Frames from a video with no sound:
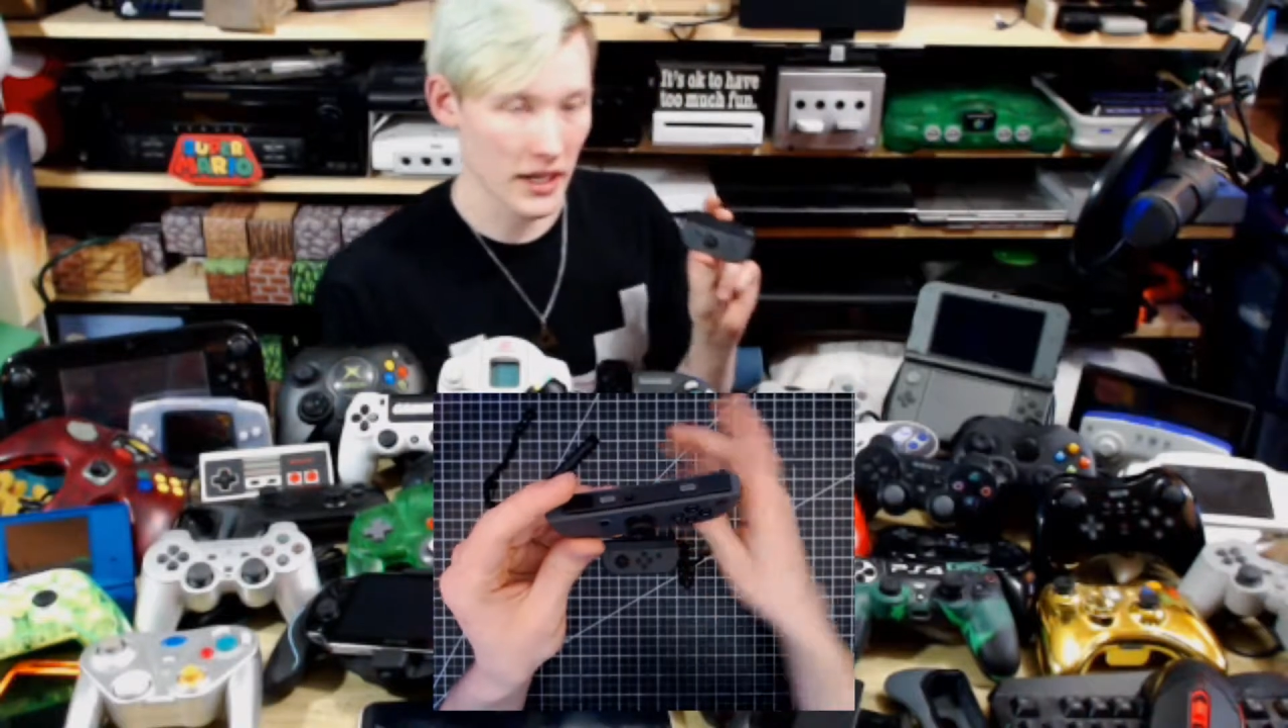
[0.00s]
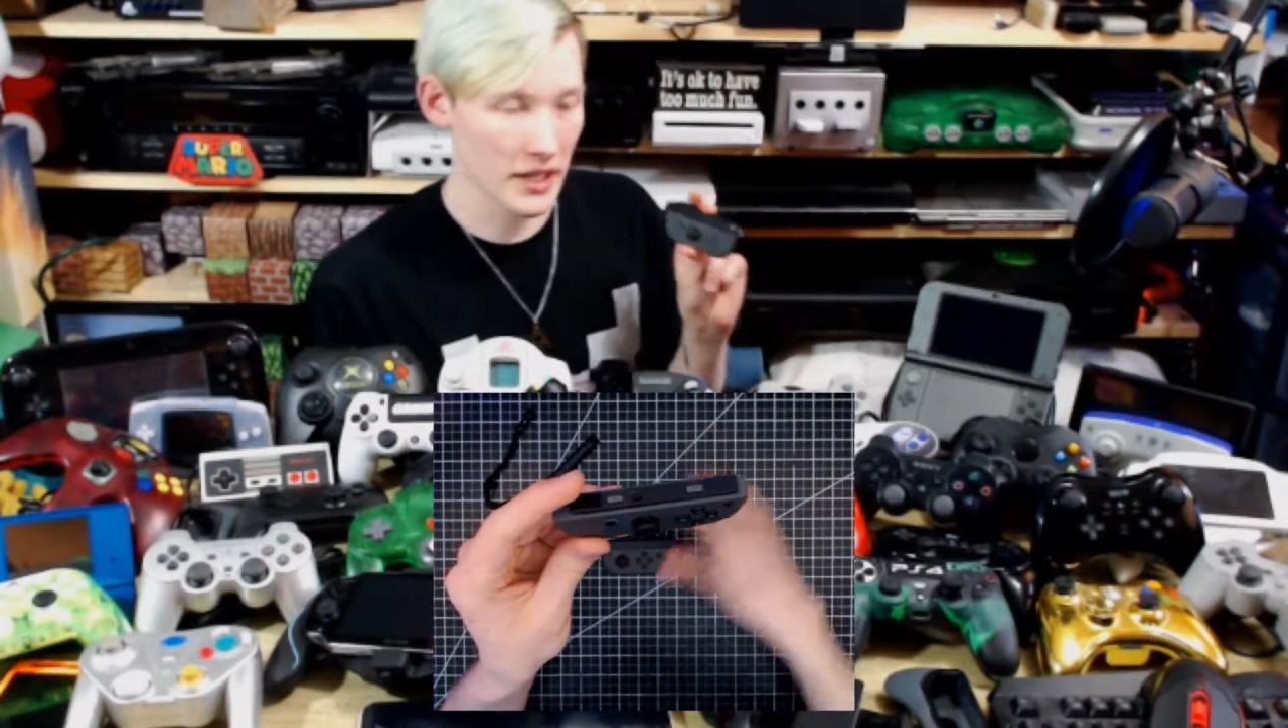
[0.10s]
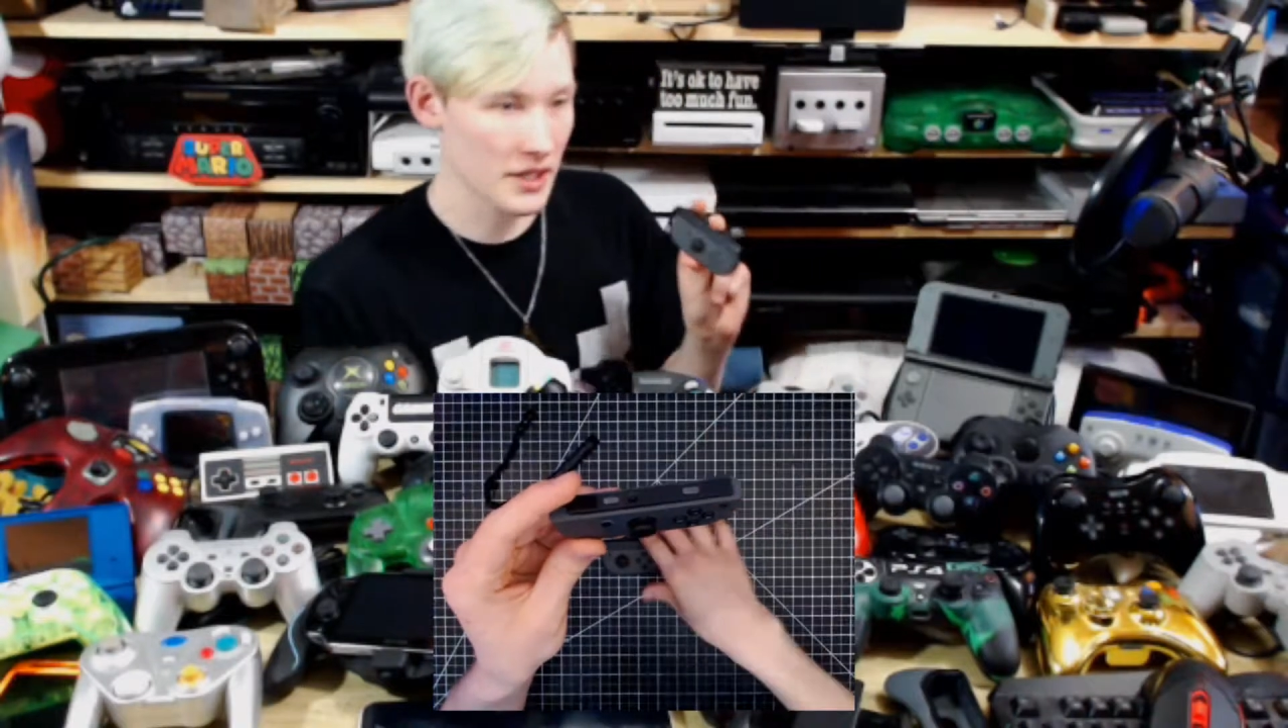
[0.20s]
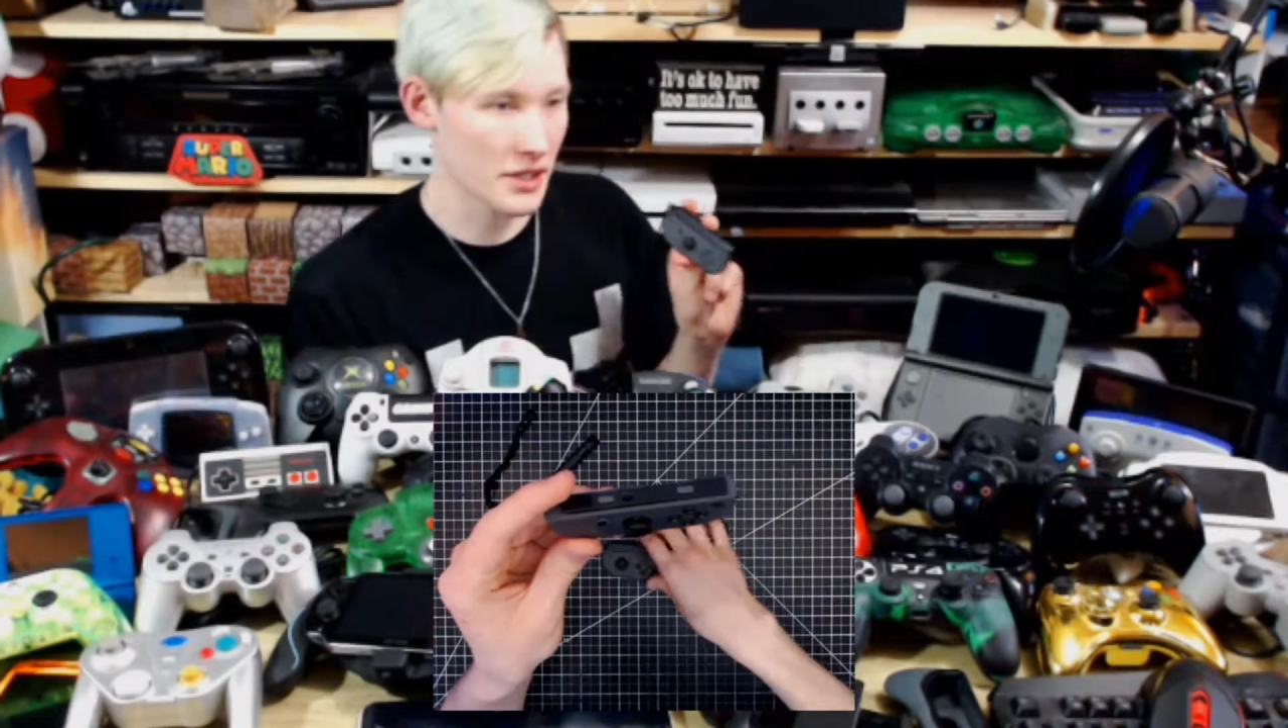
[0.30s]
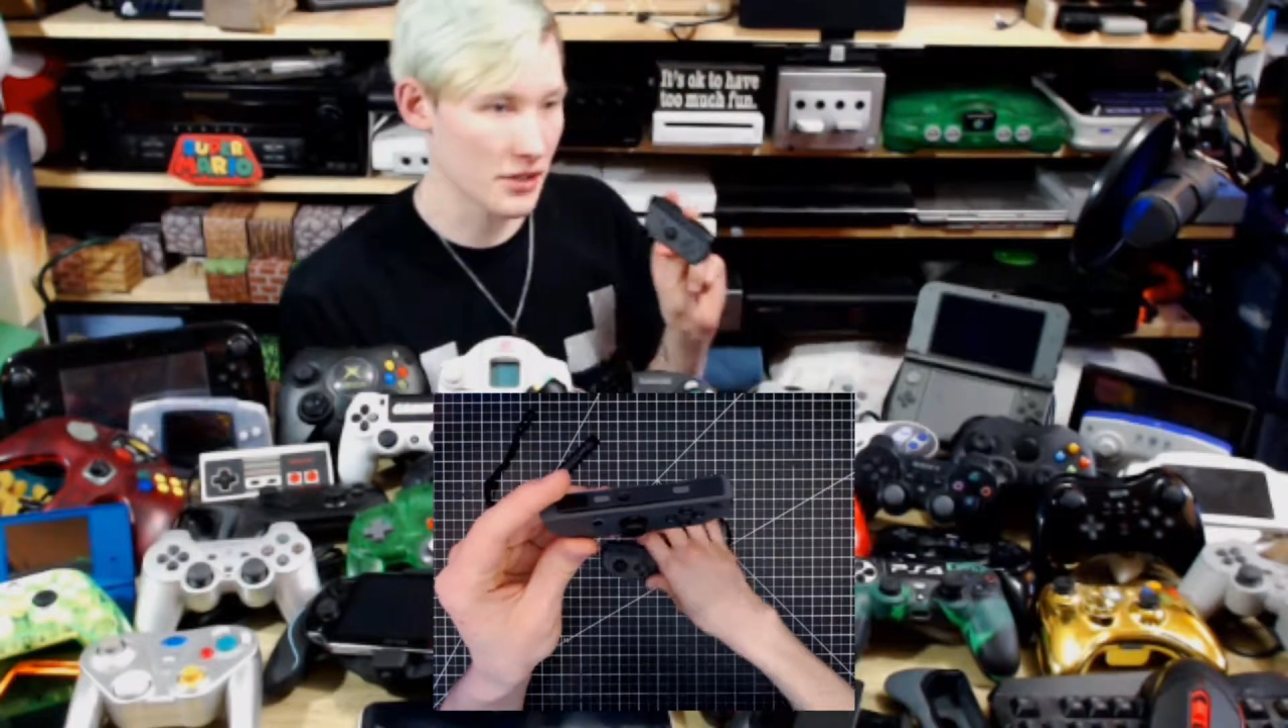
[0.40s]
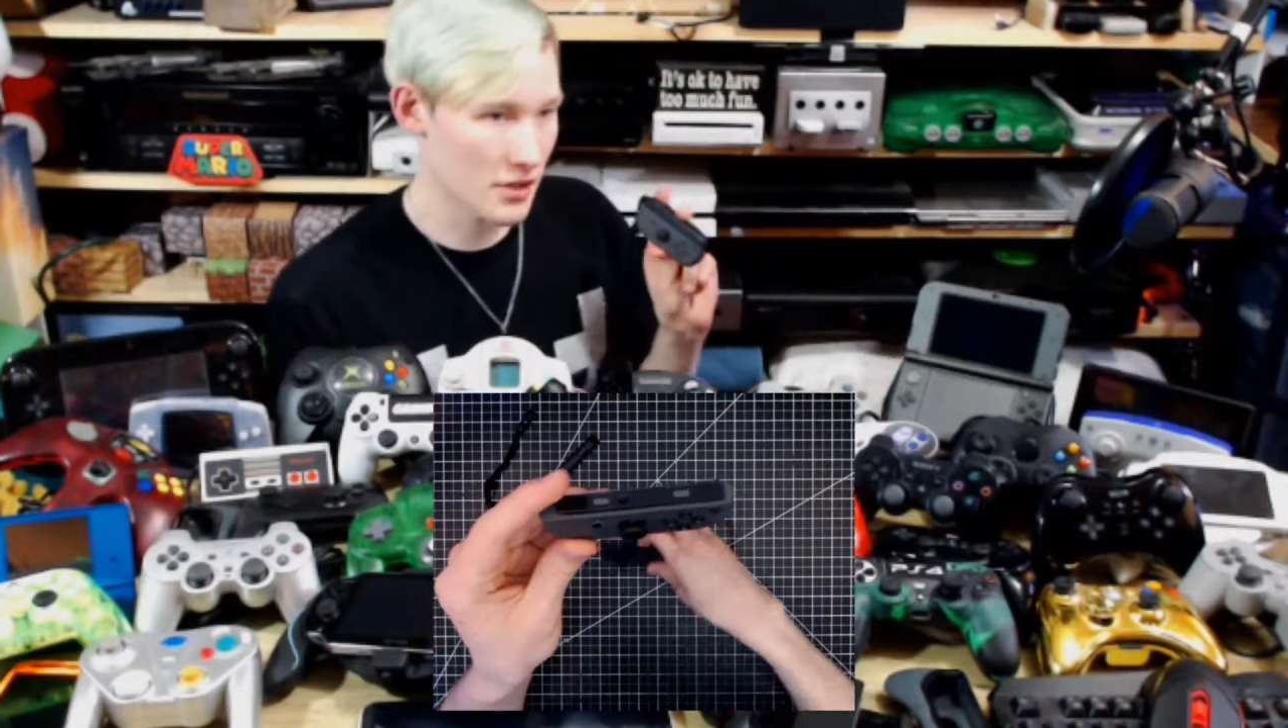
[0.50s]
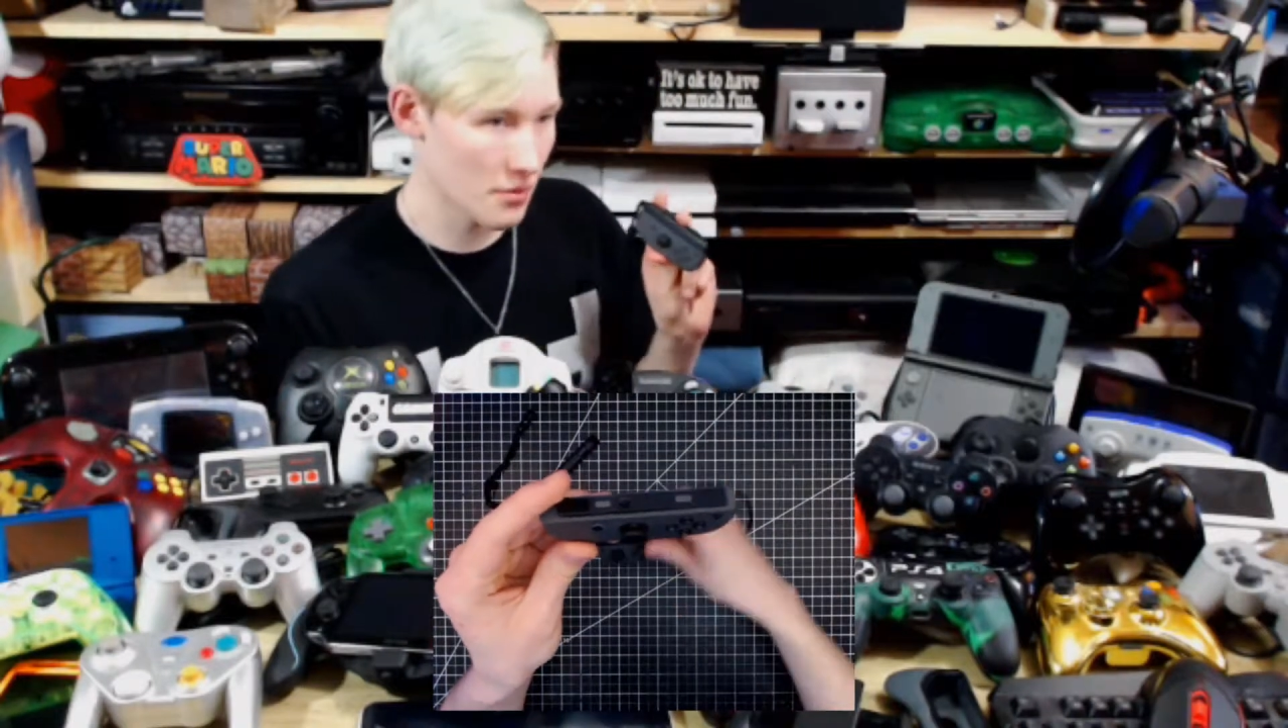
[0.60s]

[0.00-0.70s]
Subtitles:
easier to